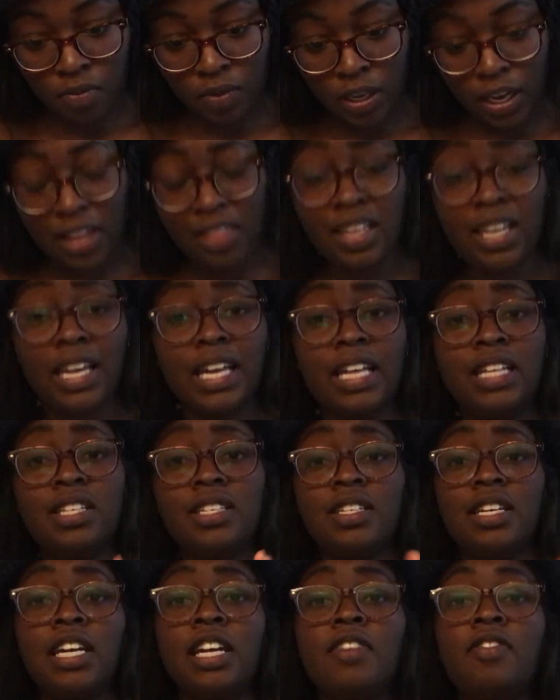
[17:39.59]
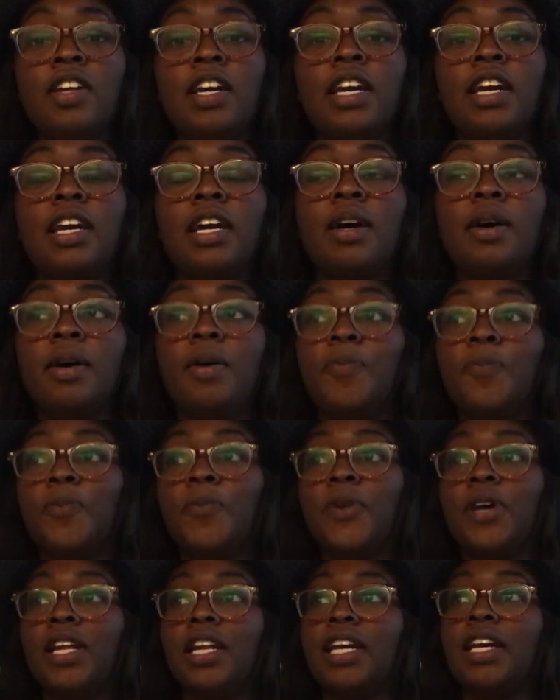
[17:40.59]
And they, instead of like,
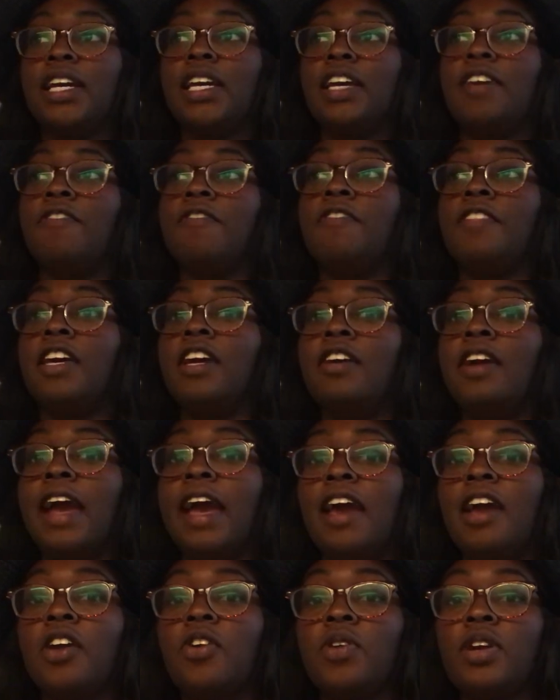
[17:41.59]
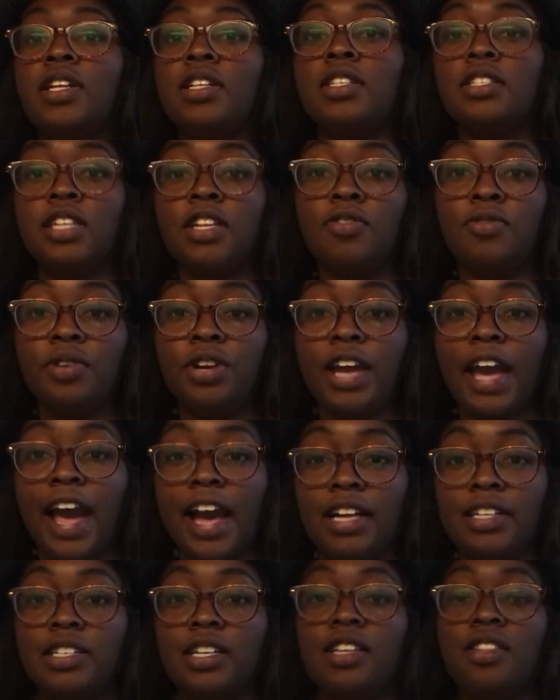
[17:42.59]
but like if they're angry, instead of
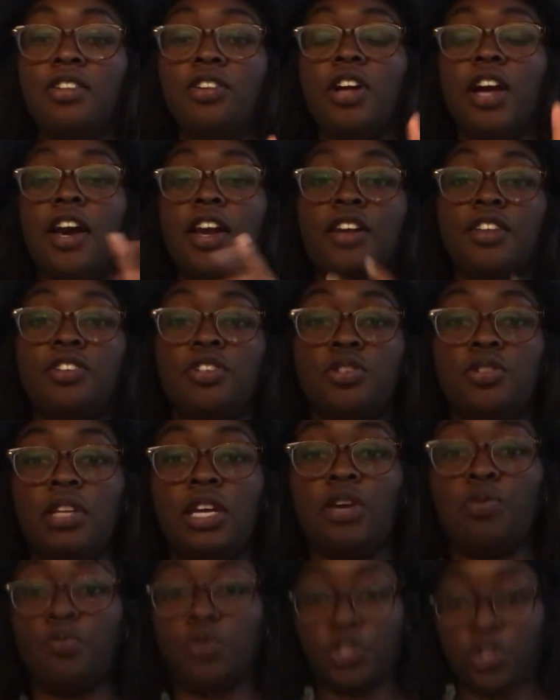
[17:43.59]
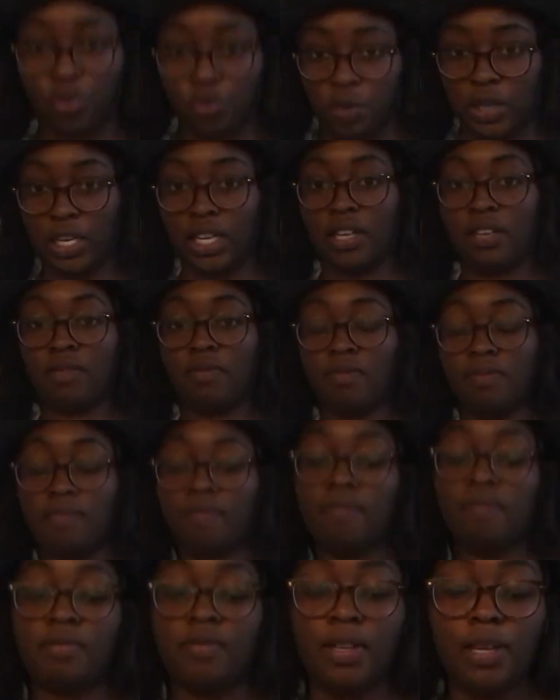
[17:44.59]
reacting, they'll kind of just like retreat
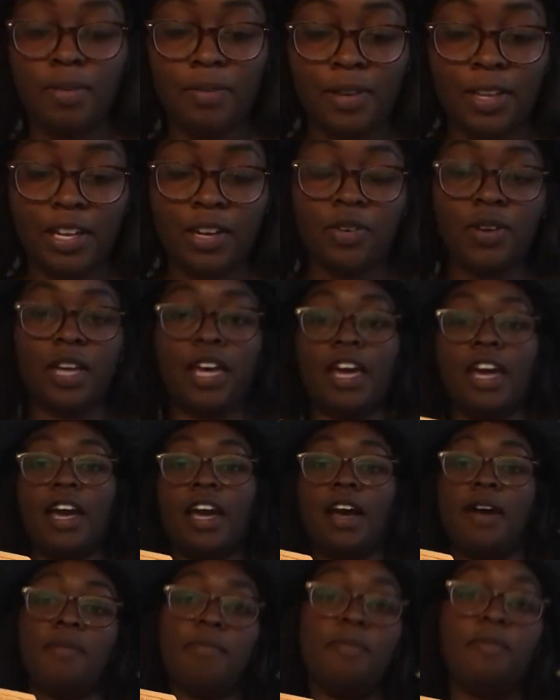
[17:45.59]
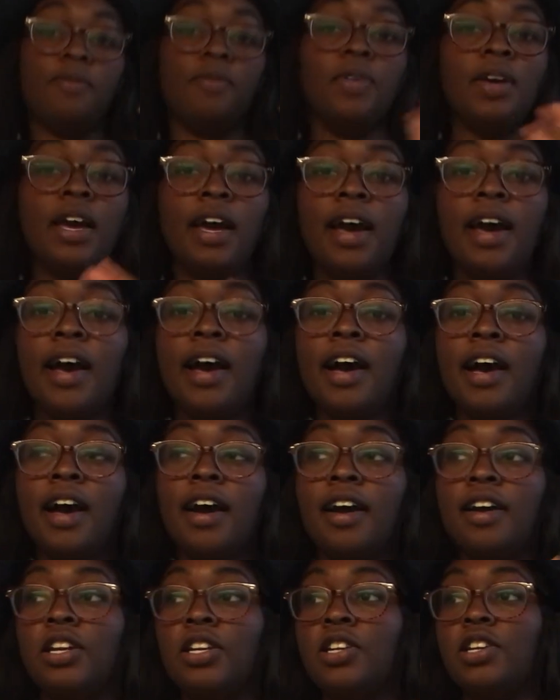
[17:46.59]
and be like, okay,
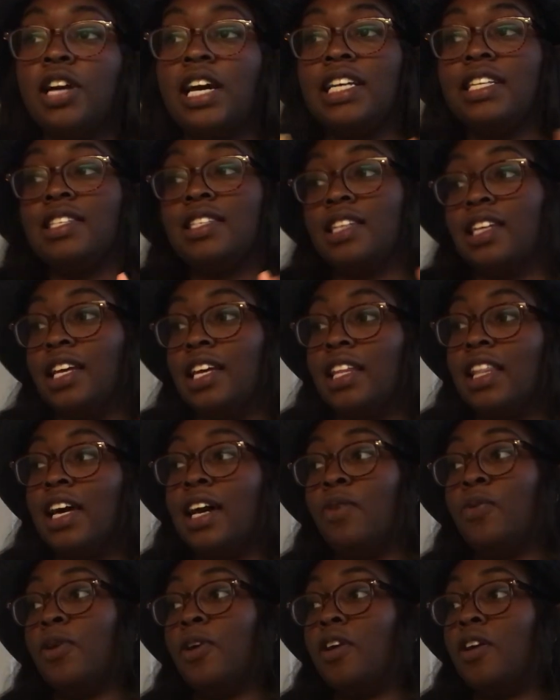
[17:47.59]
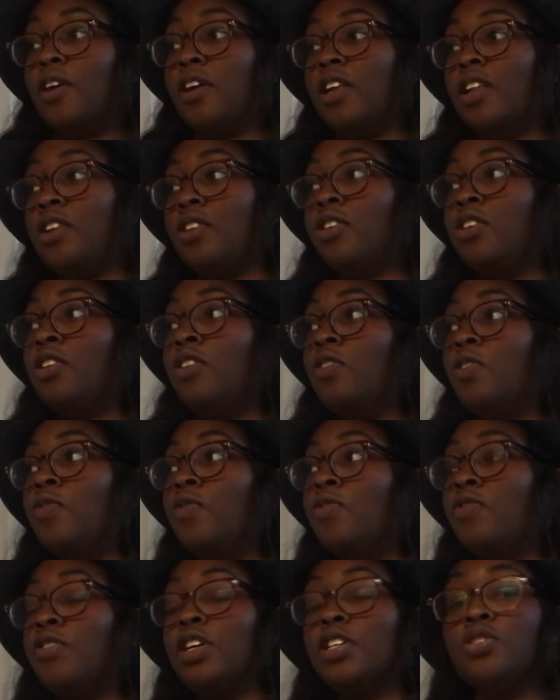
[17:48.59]
I see that we're a little
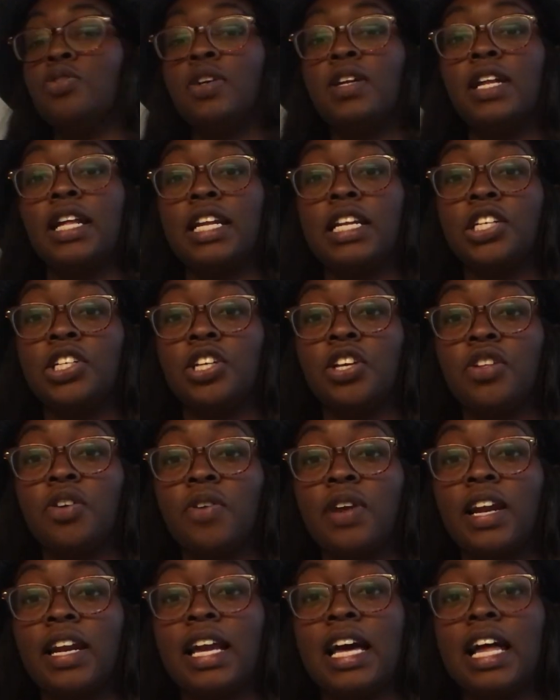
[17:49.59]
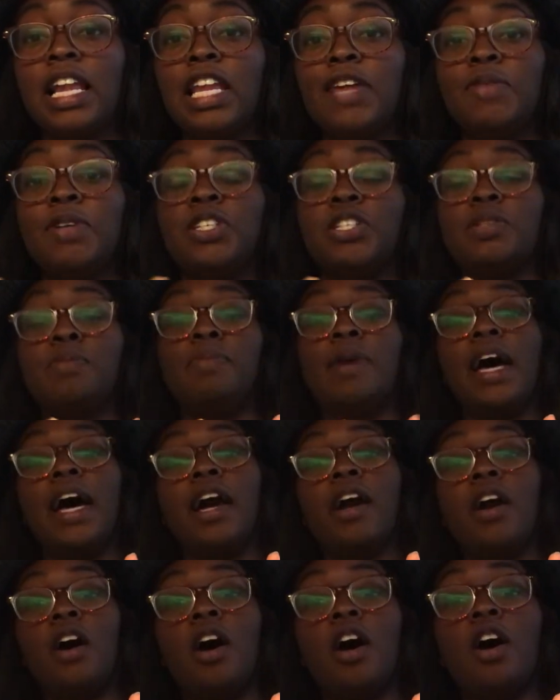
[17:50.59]
frustrated at each other right now. Let me just
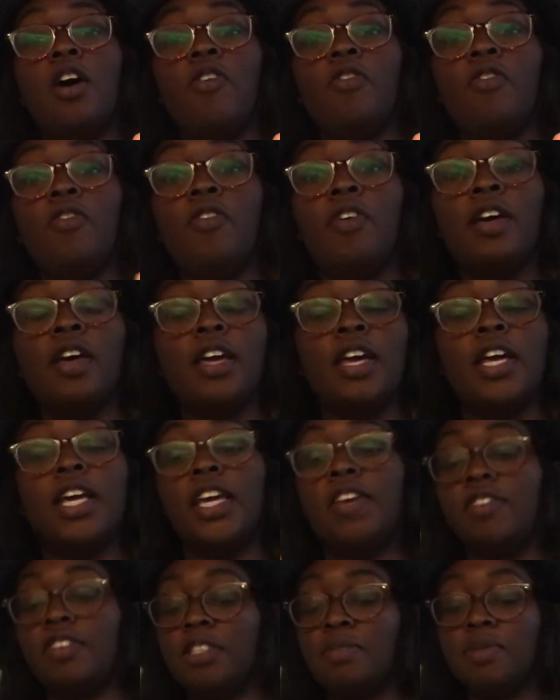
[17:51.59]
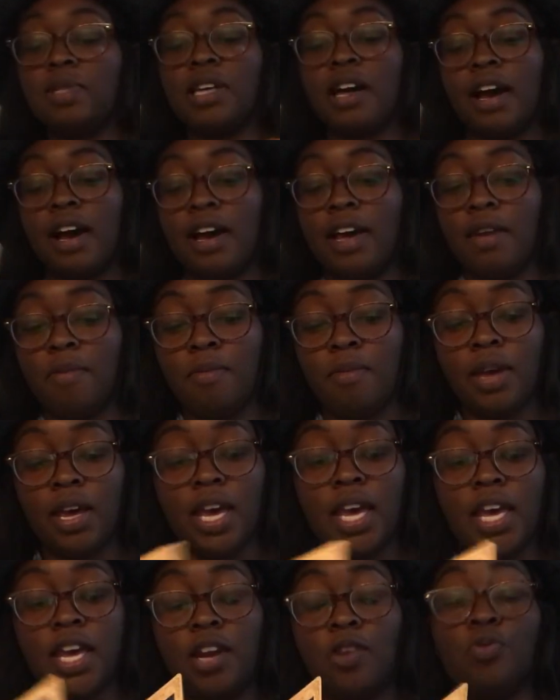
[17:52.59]
back off, give it some time,
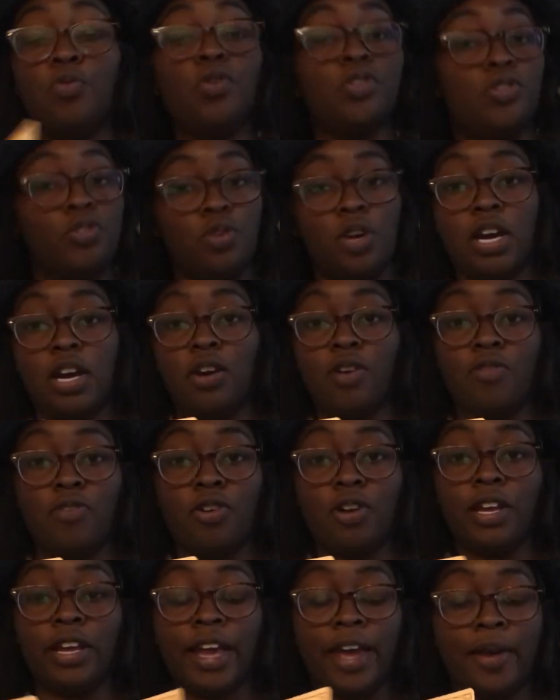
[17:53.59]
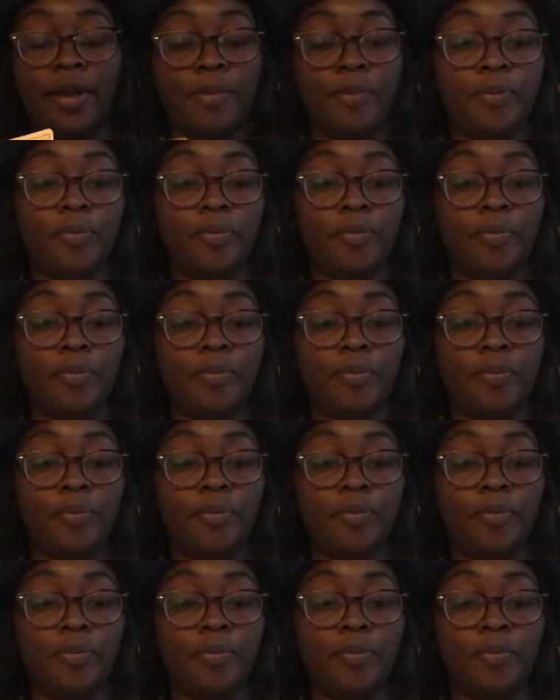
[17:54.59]
and we'll try over again.